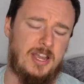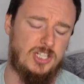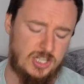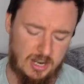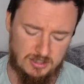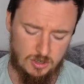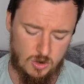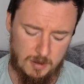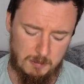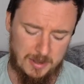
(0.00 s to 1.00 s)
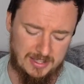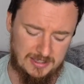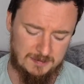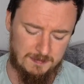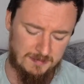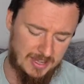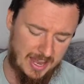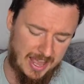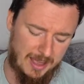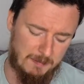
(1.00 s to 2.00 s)
buy shares in Coinbase.
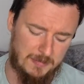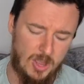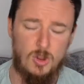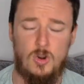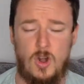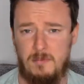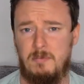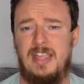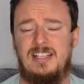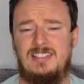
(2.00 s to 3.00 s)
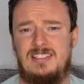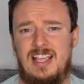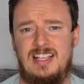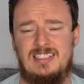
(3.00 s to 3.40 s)
Coinbase